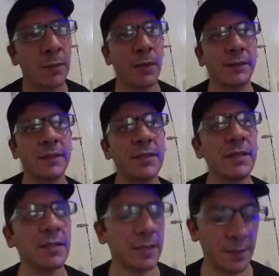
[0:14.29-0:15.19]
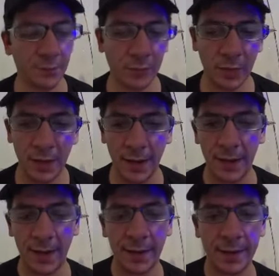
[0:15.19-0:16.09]
But this is
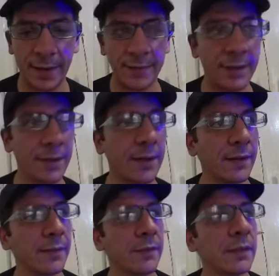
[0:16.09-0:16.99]
another